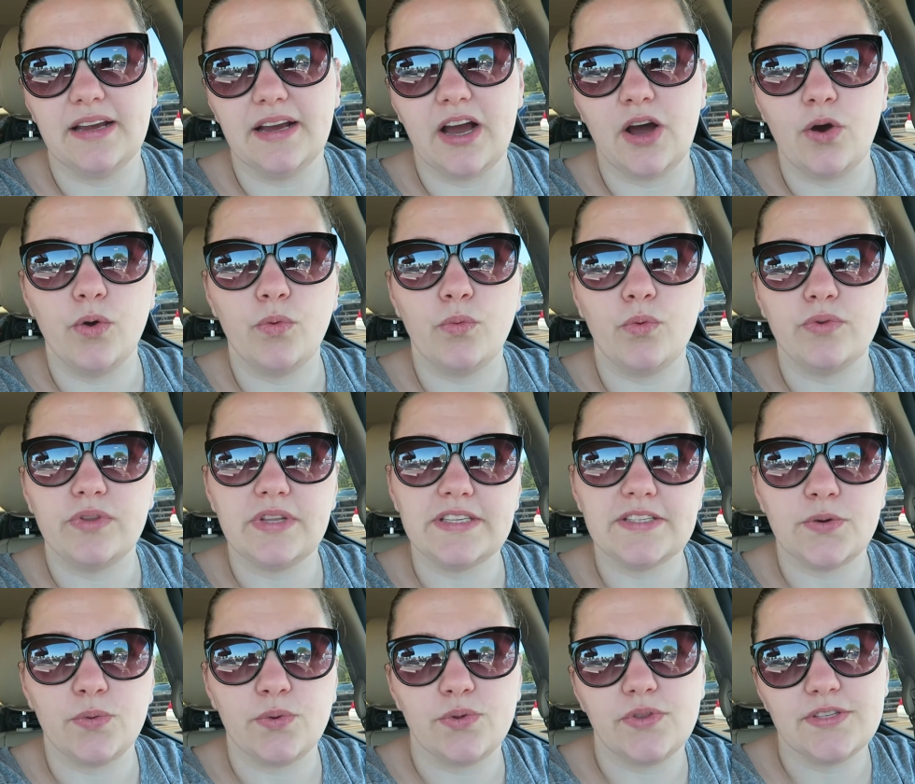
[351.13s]
oh, I want
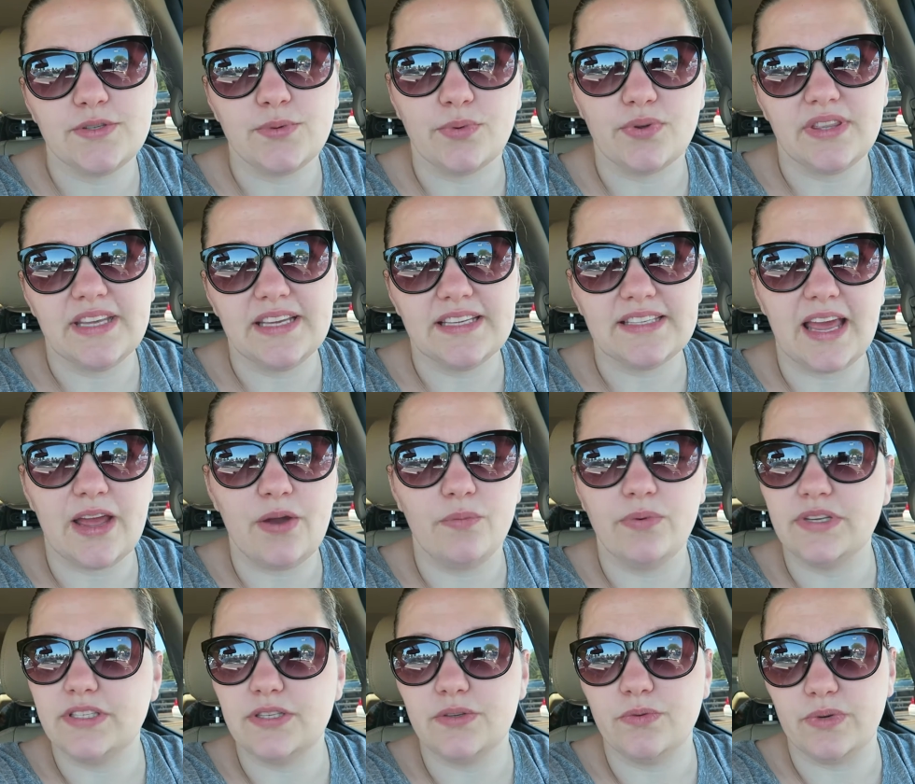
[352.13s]
this, I want this, I want this, and
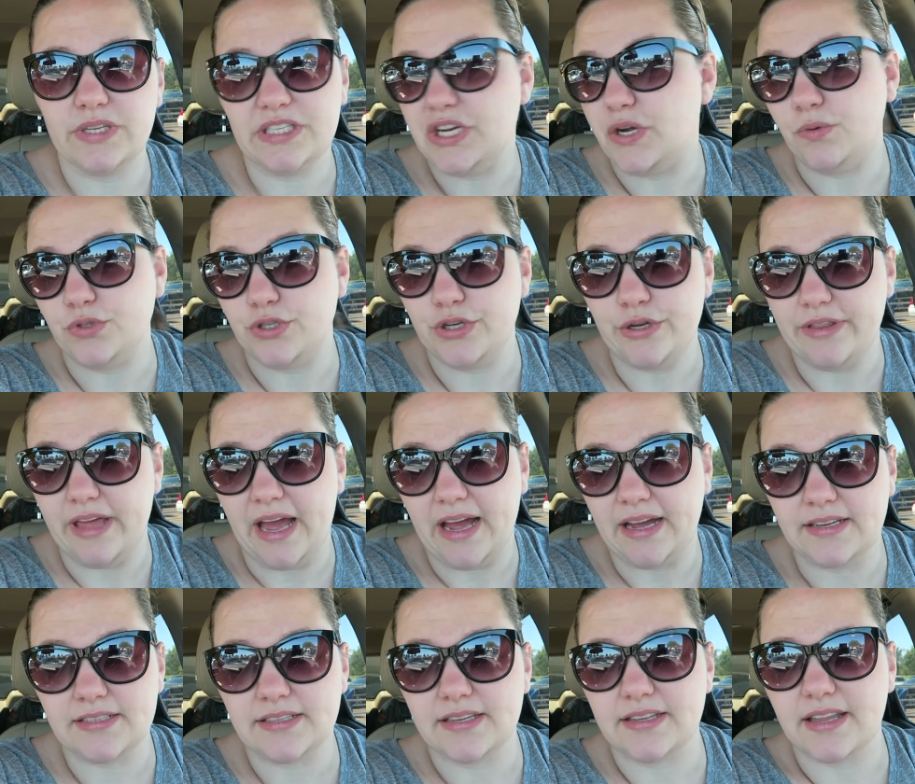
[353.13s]
we don't do that.